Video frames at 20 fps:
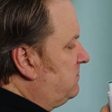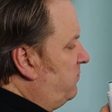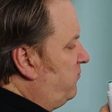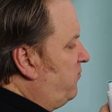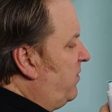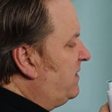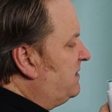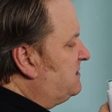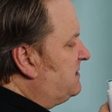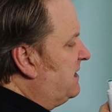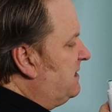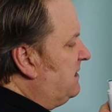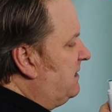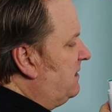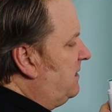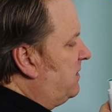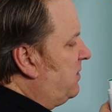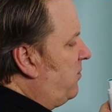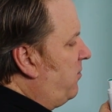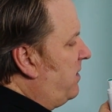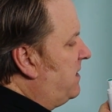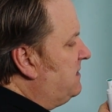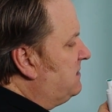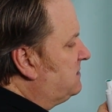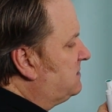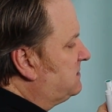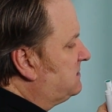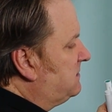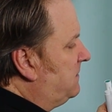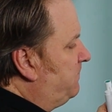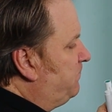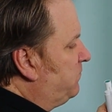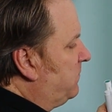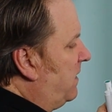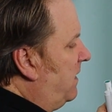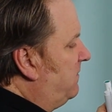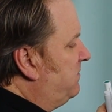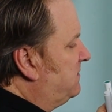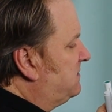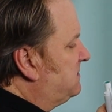rectangular crates,
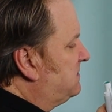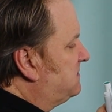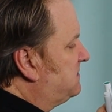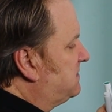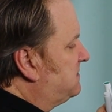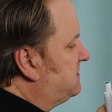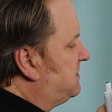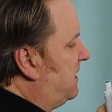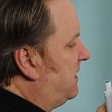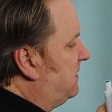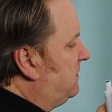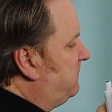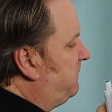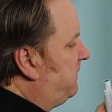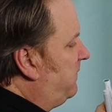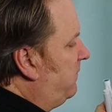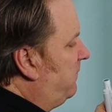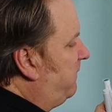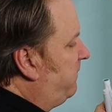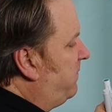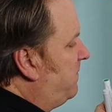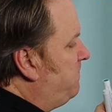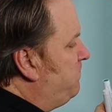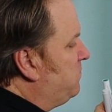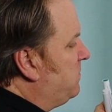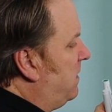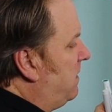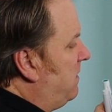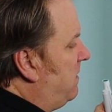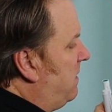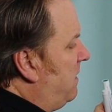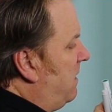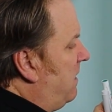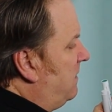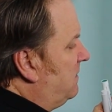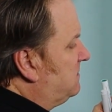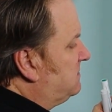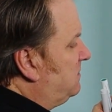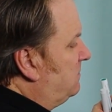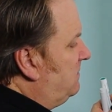and this is a side view of them.
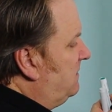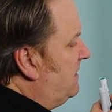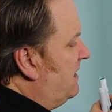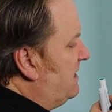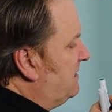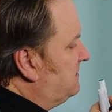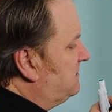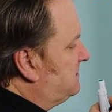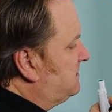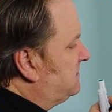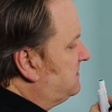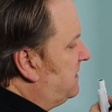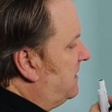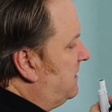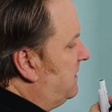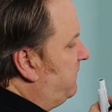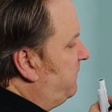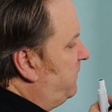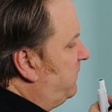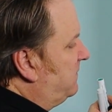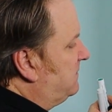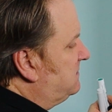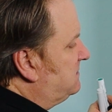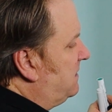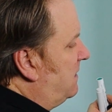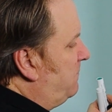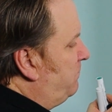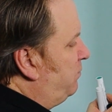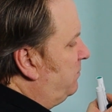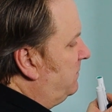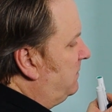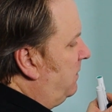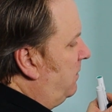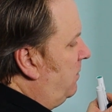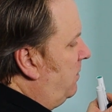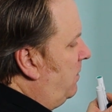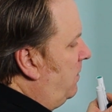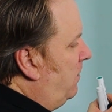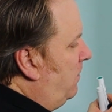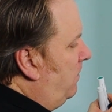So let's say, for example, your
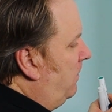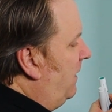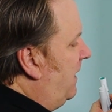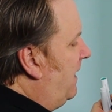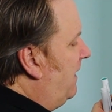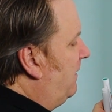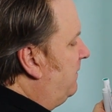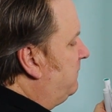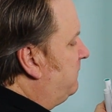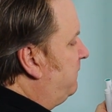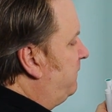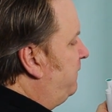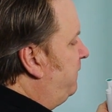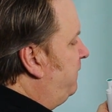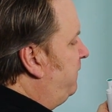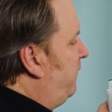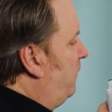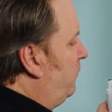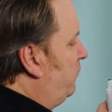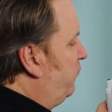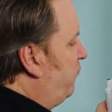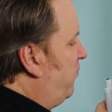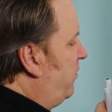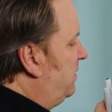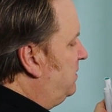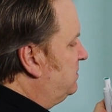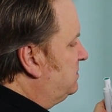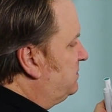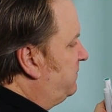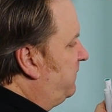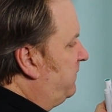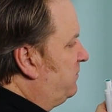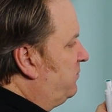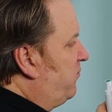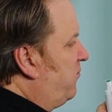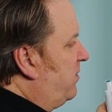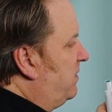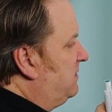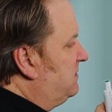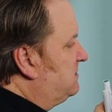hole had four drainage field
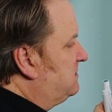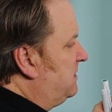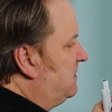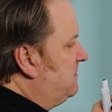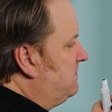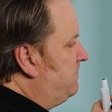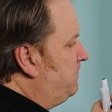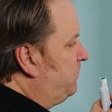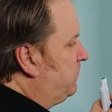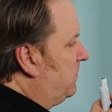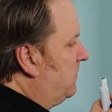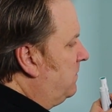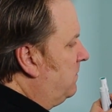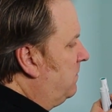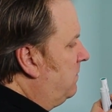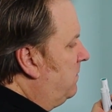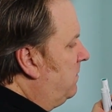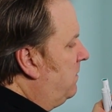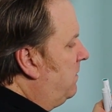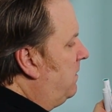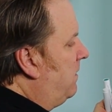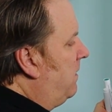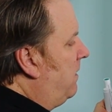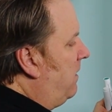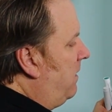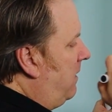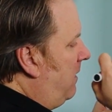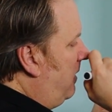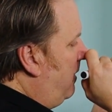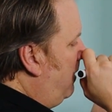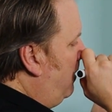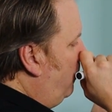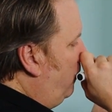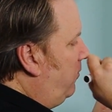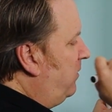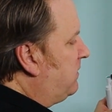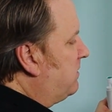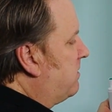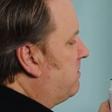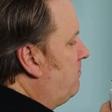crates in, uh,
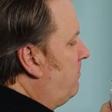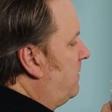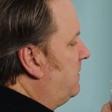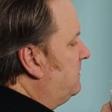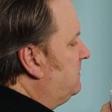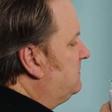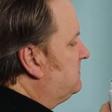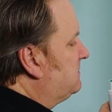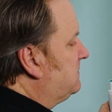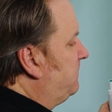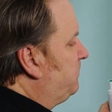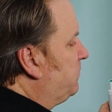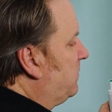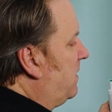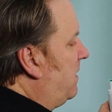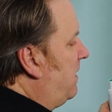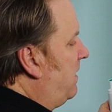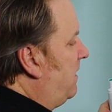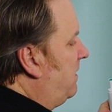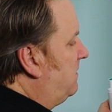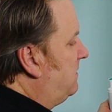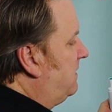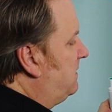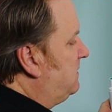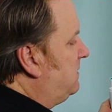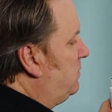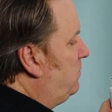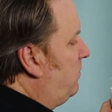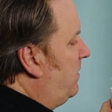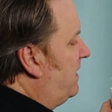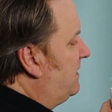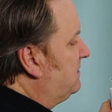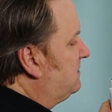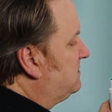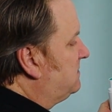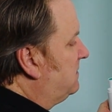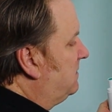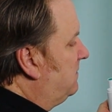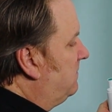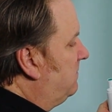width-wise, and then you
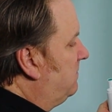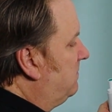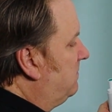went